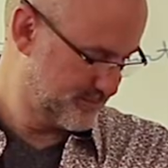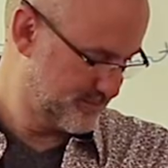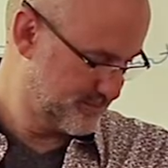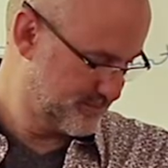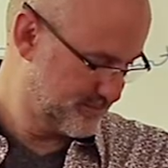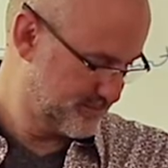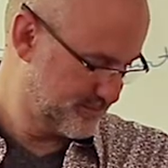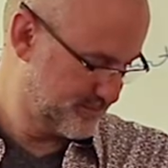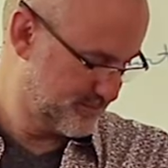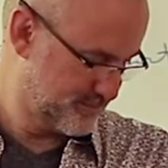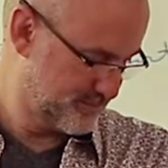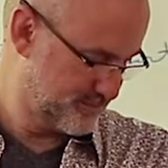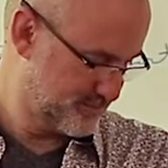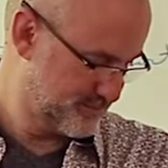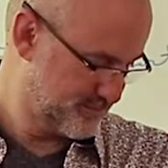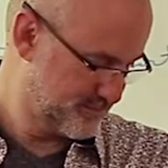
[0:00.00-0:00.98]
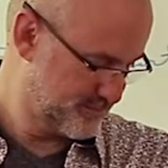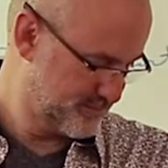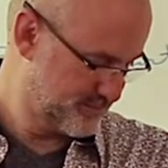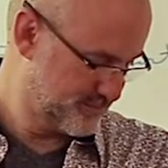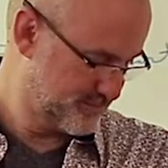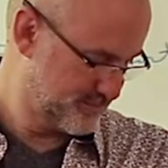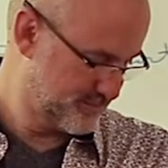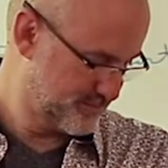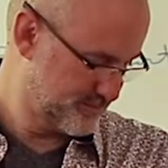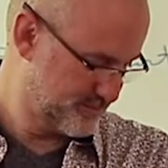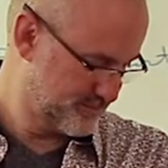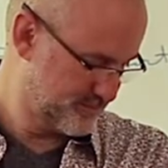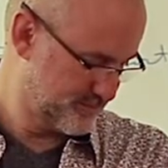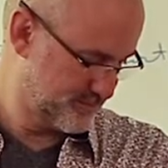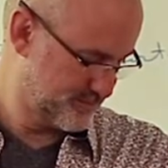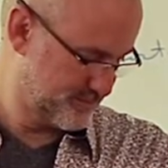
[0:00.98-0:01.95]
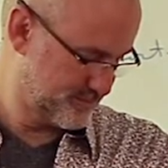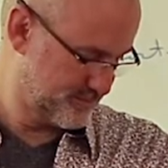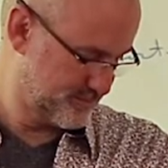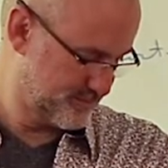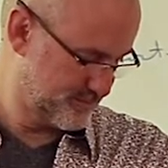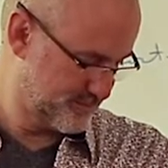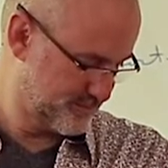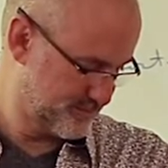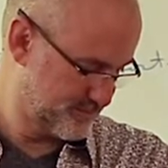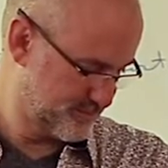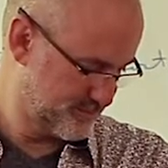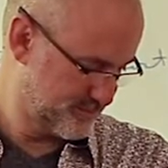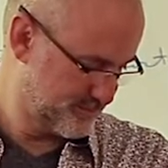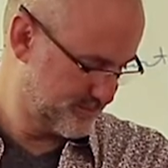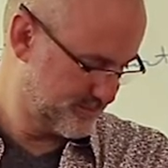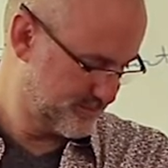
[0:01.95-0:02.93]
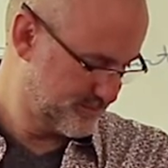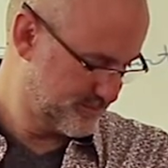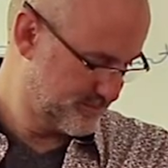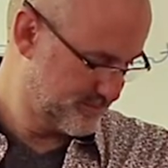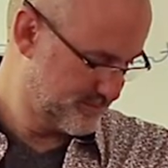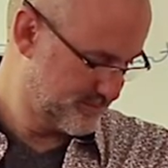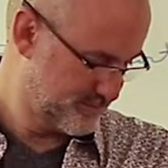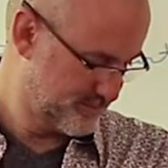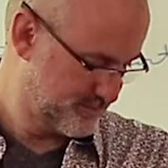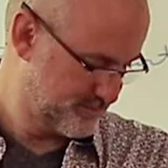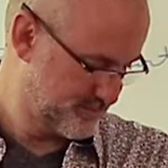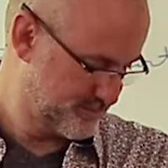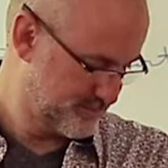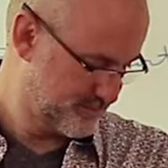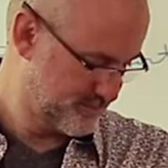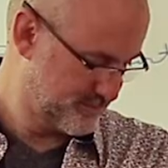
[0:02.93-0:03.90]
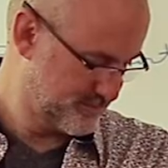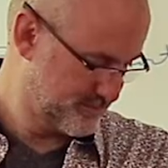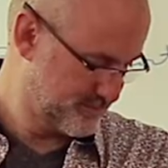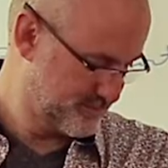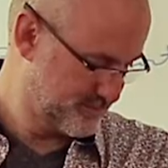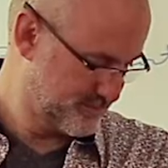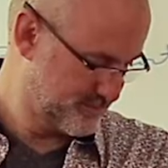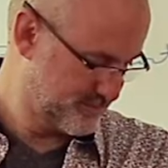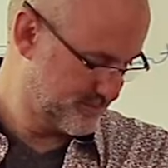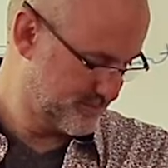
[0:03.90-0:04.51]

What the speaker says: (silence)